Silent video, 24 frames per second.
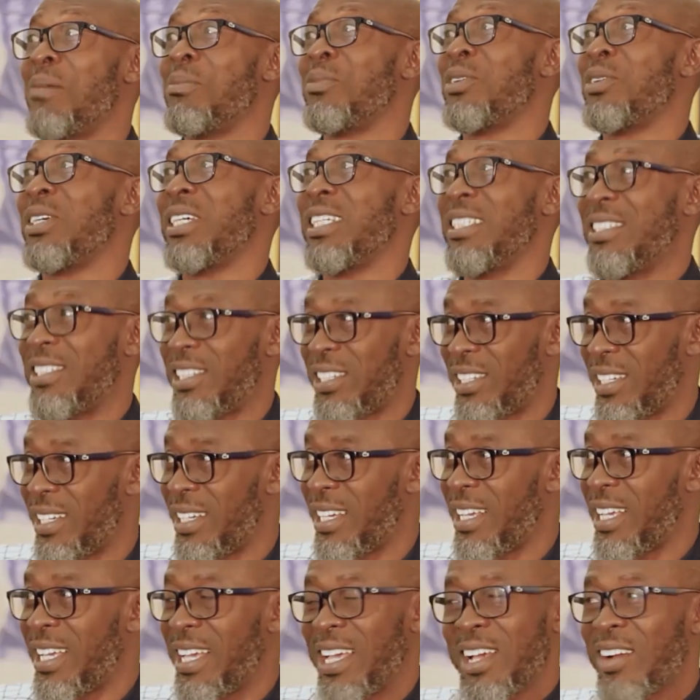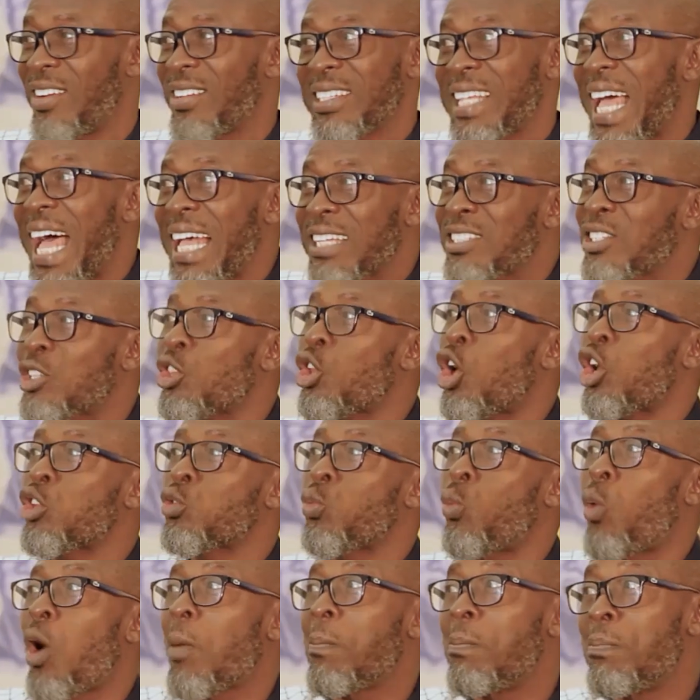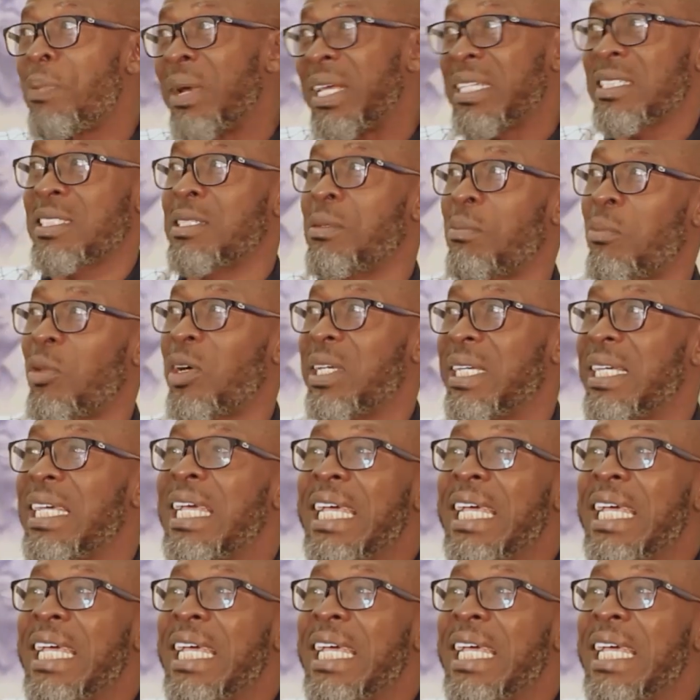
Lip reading: I'm rich. Because that's not what brings the money.